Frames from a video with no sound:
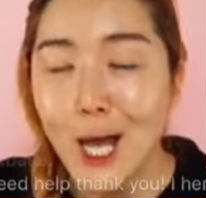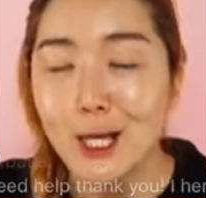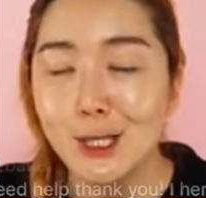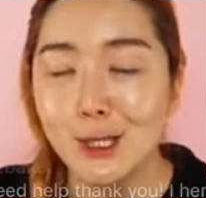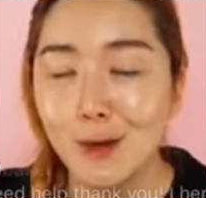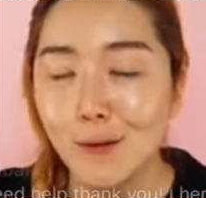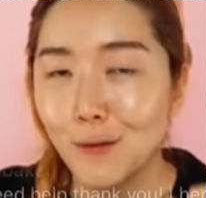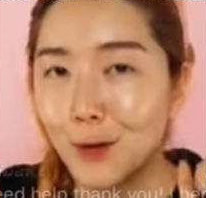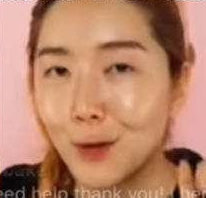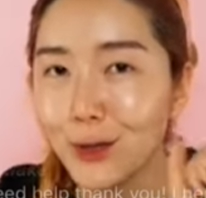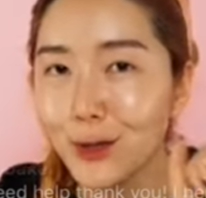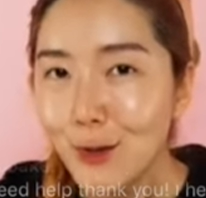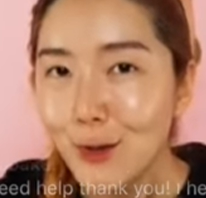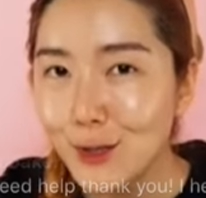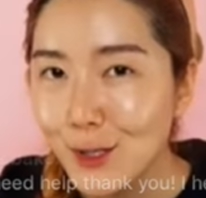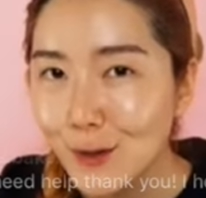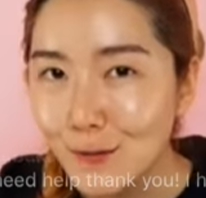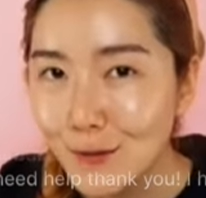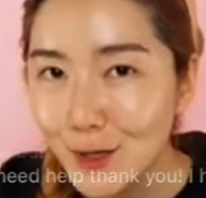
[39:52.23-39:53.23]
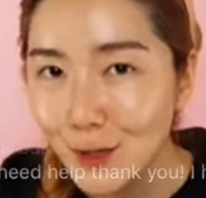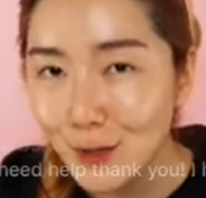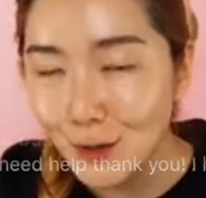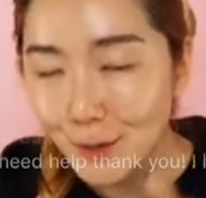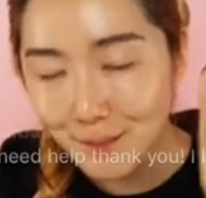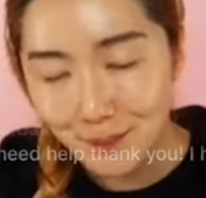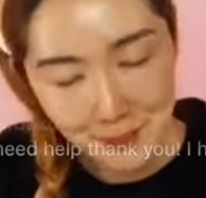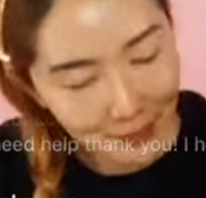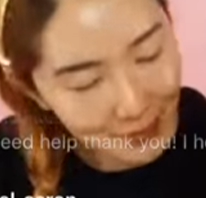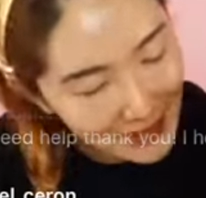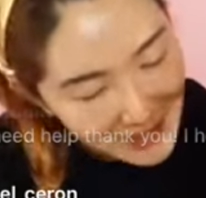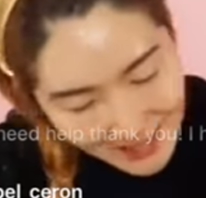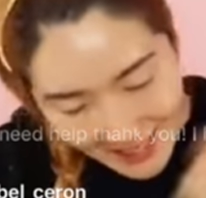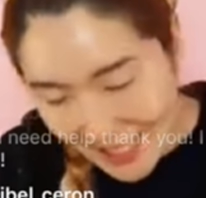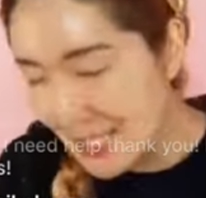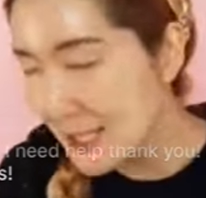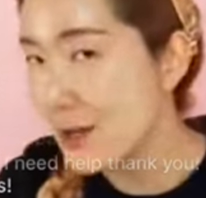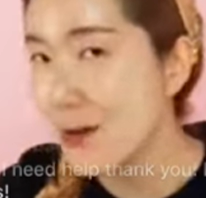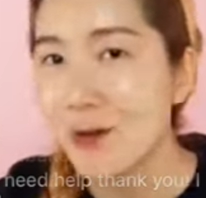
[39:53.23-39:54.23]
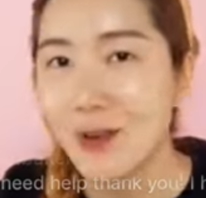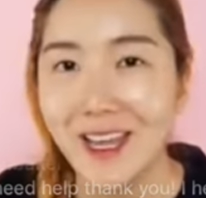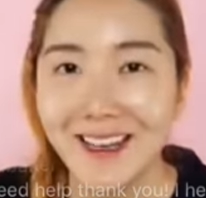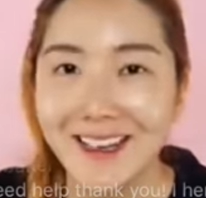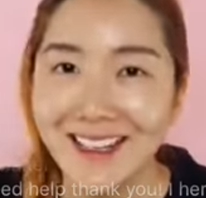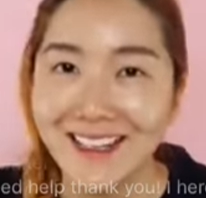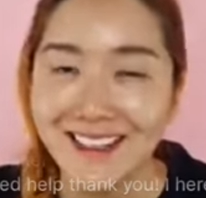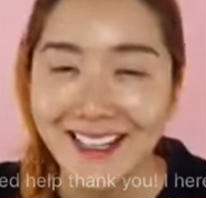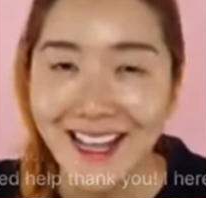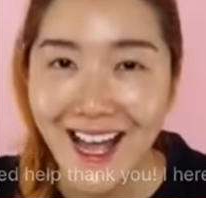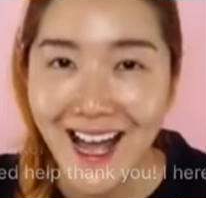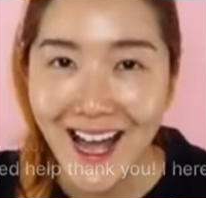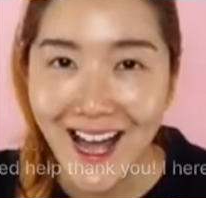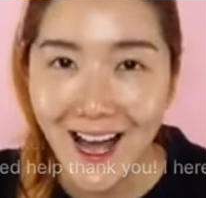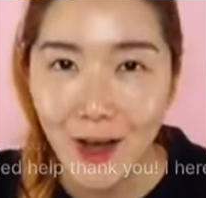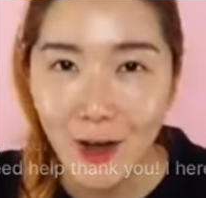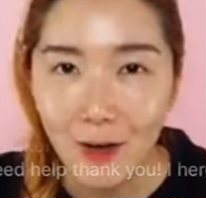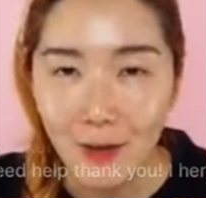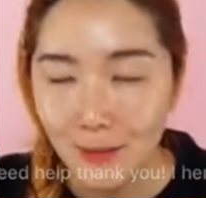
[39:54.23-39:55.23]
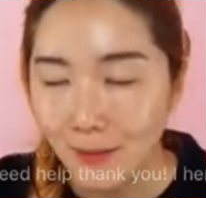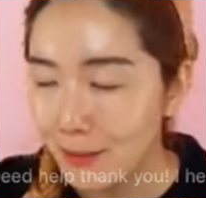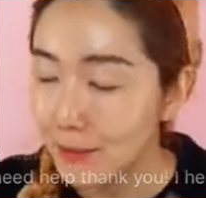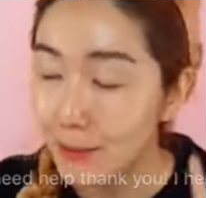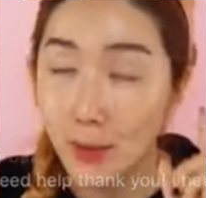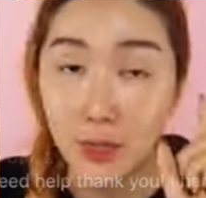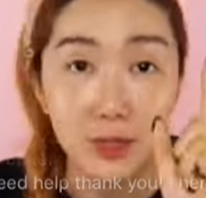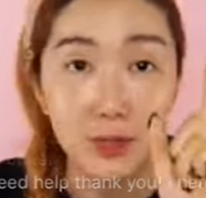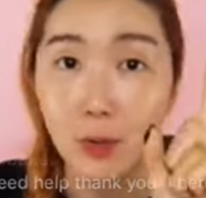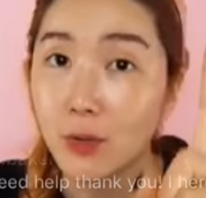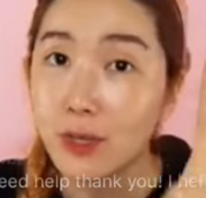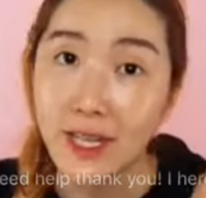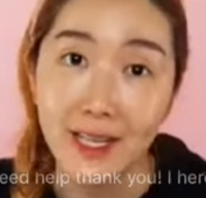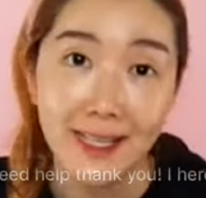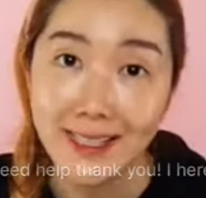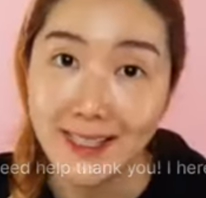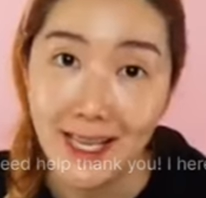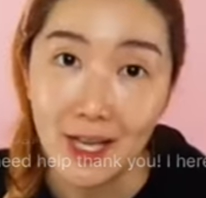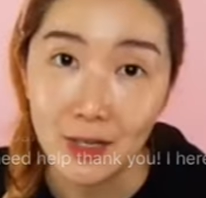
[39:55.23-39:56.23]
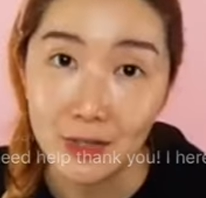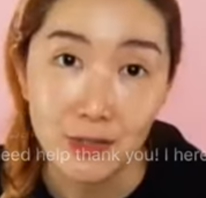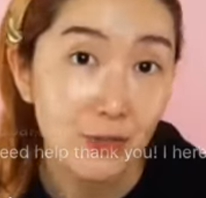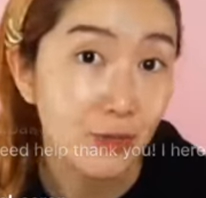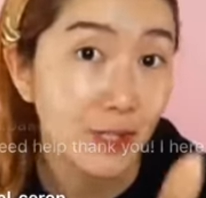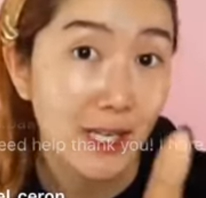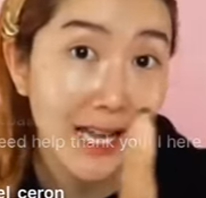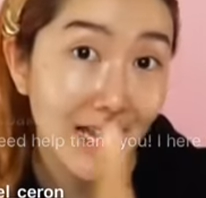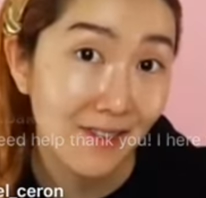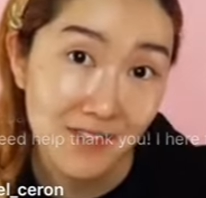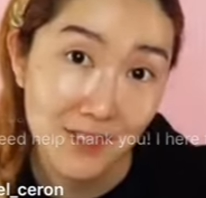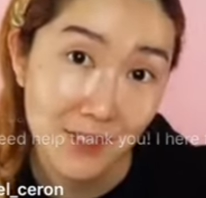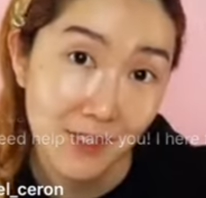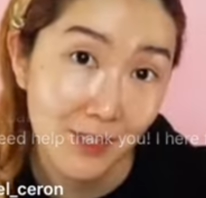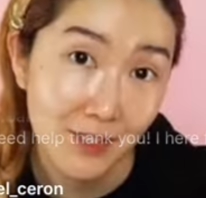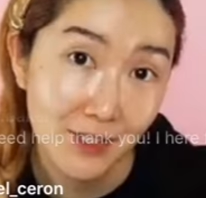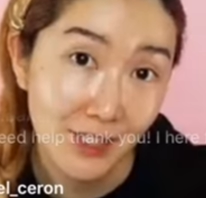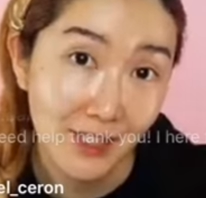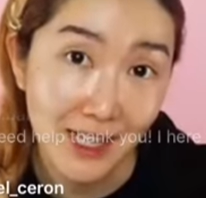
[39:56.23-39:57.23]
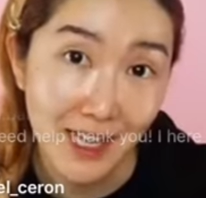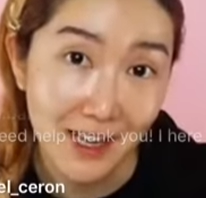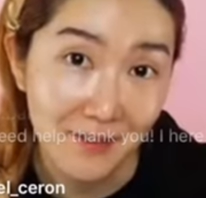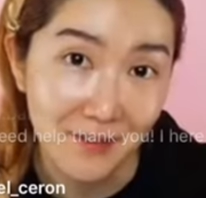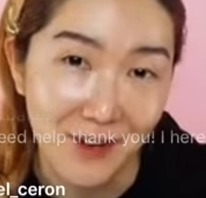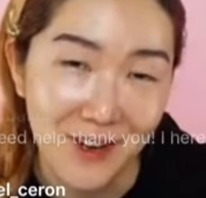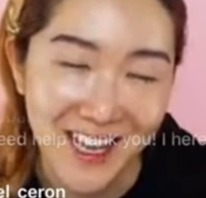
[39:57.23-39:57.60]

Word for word: So for those of you, please go get it now, but don't get it now. Do it after the live,